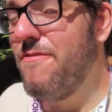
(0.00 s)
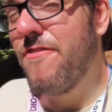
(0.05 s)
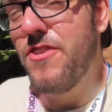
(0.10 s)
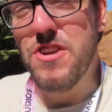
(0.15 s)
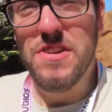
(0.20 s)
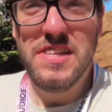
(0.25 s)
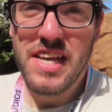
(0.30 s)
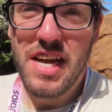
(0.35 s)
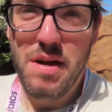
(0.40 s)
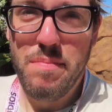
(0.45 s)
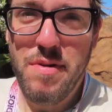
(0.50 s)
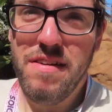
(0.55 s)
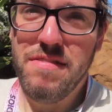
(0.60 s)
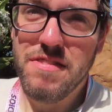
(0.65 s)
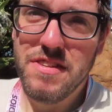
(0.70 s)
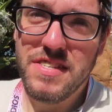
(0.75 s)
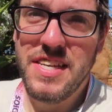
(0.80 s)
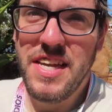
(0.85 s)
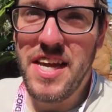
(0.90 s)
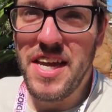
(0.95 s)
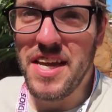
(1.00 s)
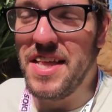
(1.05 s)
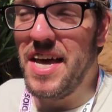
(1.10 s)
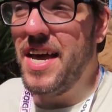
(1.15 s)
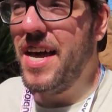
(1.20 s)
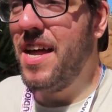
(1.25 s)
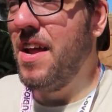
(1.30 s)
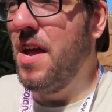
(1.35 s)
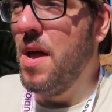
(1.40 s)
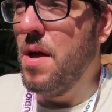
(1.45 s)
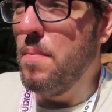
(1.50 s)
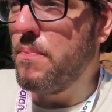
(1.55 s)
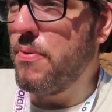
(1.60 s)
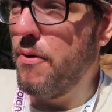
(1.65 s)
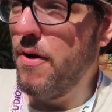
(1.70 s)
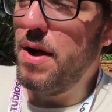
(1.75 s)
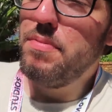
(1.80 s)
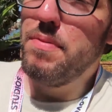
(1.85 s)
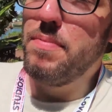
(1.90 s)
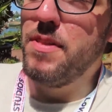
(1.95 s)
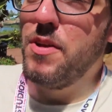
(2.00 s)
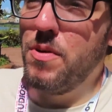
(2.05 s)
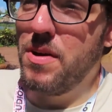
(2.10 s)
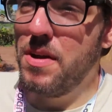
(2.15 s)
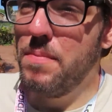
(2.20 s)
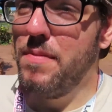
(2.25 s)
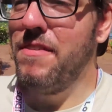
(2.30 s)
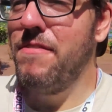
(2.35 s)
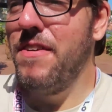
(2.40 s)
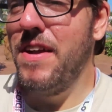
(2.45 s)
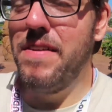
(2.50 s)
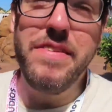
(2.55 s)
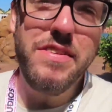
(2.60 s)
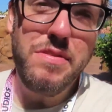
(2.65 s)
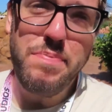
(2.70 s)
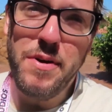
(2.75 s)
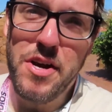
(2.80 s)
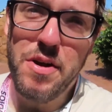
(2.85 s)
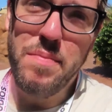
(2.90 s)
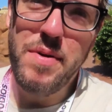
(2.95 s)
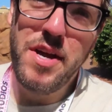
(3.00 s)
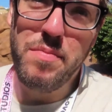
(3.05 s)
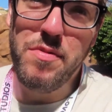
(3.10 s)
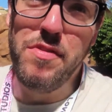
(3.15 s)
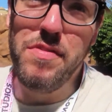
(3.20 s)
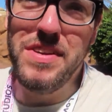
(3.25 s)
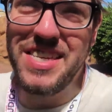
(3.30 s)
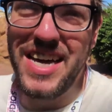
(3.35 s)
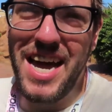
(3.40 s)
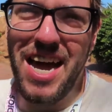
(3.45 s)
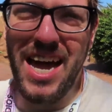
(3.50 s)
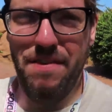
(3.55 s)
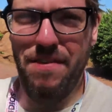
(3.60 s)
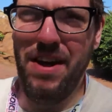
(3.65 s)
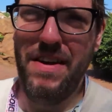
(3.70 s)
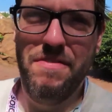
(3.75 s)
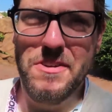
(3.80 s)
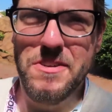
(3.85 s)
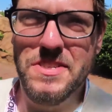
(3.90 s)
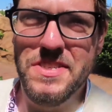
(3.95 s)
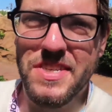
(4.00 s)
First time ever seeing that. Probably one of my favorite Spider-Man movies I've ever